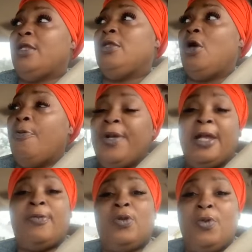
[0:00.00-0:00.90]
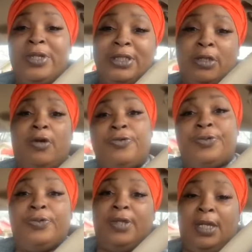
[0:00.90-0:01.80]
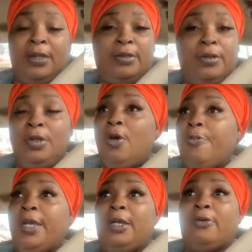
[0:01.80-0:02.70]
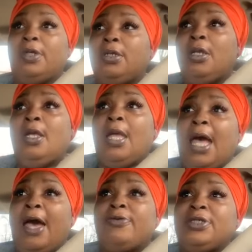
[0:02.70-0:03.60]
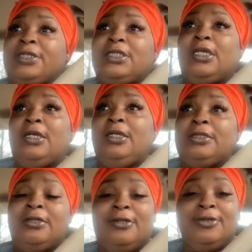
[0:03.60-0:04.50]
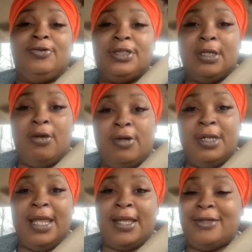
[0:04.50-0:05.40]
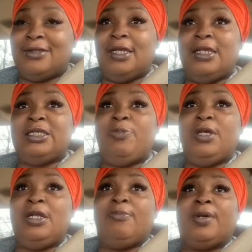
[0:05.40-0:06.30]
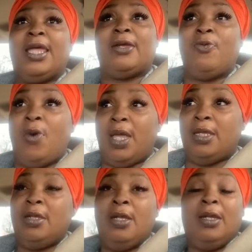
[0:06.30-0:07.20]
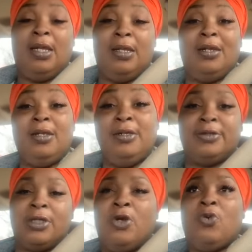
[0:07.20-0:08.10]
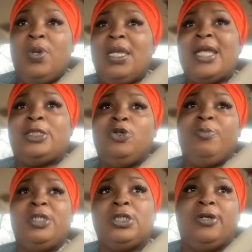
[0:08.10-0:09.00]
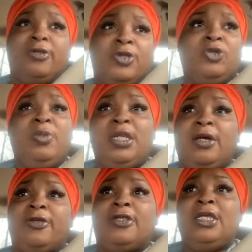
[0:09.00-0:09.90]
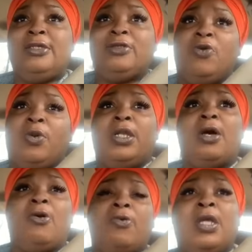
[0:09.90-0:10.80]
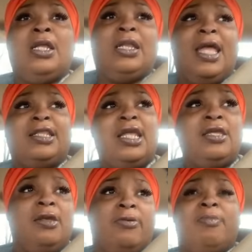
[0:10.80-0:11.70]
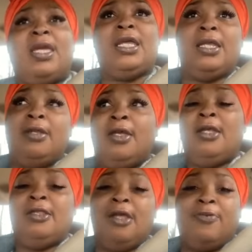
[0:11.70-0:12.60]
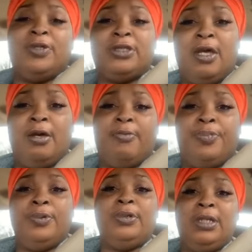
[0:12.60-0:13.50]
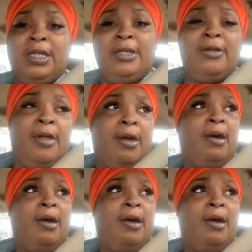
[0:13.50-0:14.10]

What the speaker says: No parent wants to go through that. No parent. I was just sitting here listening to a song, and like I said, it's bigger than black and white, and it is. We got too many other things going on, like that young man that was brutally